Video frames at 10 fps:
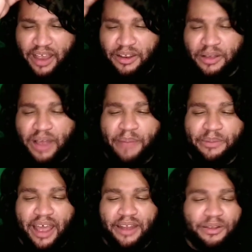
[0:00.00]
I don't I'm
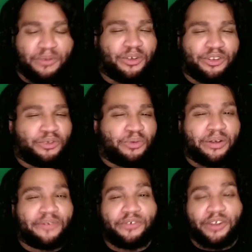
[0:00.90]
I don't want to wear a
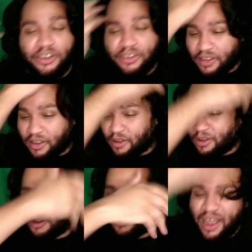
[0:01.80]
fringe. So
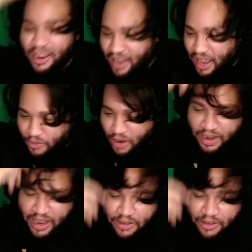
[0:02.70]
not right now.